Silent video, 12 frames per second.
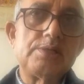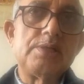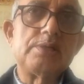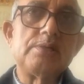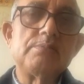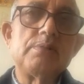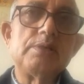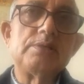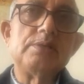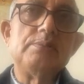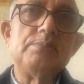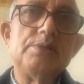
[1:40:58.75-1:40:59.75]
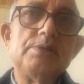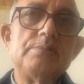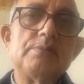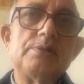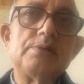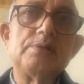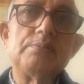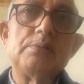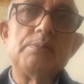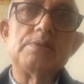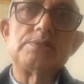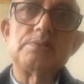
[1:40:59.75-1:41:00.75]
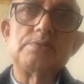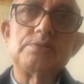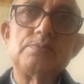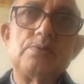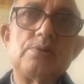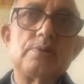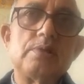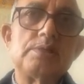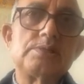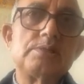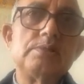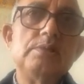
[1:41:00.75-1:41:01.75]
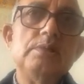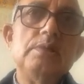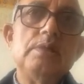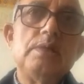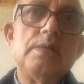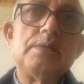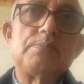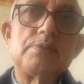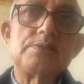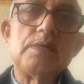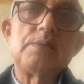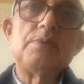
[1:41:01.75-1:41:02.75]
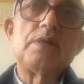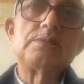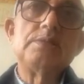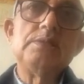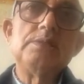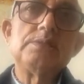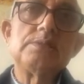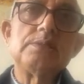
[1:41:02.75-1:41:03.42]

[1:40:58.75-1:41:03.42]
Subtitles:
taken by the medium under the public service broadcast. And Prasar Bharati is